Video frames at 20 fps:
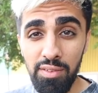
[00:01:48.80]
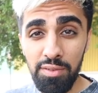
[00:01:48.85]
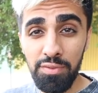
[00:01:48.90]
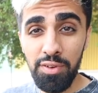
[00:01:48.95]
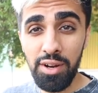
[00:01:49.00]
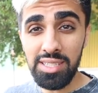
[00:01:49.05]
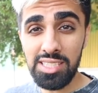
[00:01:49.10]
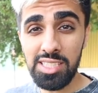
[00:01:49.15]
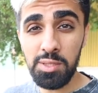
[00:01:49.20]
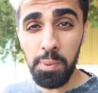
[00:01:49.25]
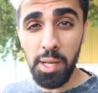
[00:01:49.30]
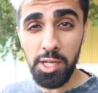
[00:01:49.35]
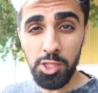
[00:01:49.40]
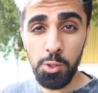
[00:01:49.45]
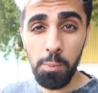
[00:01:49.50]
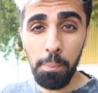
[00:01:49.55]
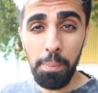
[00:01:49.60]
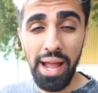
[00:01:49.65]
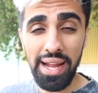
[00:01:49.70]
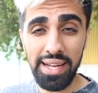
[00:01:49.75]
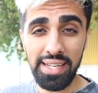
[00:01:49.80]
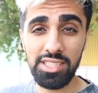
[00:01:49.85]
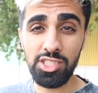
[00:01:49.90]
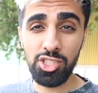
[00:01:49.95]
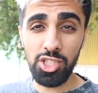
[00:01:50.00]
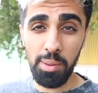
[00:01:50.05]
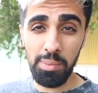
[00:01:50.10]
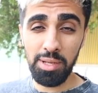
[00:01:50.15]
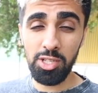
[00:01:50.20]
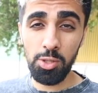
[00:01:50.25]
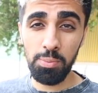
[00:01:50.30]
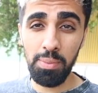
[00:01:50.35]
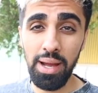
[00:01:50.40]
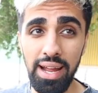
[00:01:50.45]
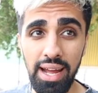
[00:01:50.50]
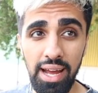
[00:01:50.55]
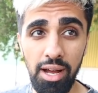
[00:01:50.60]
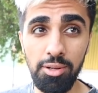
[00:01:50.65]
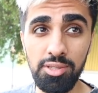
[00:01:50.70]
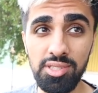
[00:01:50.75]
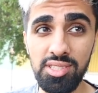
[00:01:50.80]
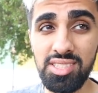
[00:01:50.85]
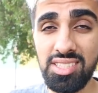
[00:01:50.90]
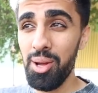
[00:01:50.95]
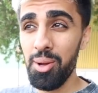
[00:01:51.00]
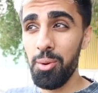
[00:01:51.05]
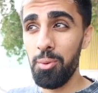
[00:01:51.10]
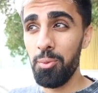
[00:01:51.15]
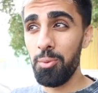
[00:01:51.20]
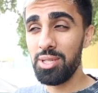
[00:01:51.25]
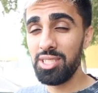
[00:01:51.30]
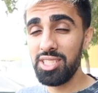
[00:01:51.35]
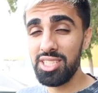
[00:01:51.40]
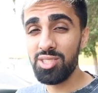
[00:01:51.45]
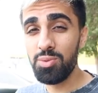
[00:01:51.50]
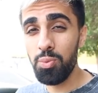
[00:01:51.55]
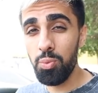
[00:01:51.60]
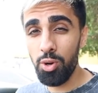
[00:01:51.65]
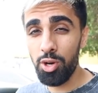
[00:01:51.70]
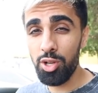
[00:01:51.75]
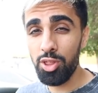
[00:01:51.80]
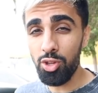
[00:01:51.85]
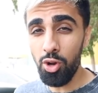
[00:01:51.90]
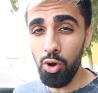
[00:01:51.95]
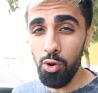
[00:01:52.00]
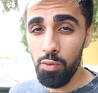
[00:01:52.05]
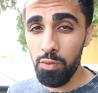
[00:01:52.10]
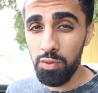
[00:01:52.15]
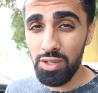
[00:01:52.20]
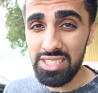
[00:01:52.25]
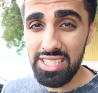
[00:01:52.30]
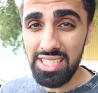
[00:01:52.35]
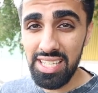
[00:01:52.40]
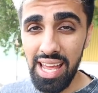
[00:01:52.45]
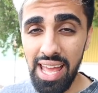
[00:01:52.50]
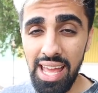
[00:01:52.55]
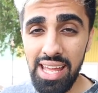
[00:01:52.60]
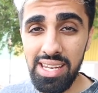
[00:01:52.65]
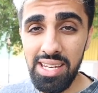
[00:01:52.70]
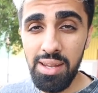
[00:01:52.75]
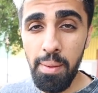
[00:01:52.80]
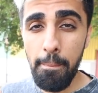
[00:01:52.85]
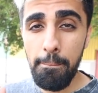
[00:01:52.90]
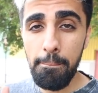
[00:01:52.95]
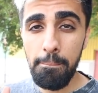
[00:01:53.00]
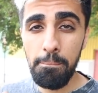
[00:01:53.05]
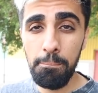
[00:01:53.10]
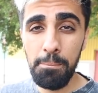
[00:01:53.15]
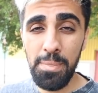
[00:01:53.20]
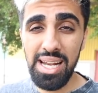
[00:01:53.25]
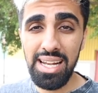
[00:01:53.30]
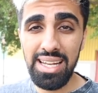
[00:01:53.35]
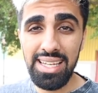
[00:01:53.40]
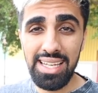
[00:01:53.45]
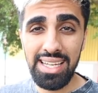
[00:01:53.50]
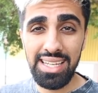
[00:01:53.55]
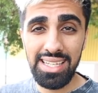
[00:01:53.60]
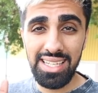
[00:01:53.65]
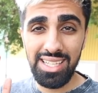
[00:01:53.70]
a very special package coming to my house, which is worth over $10 million.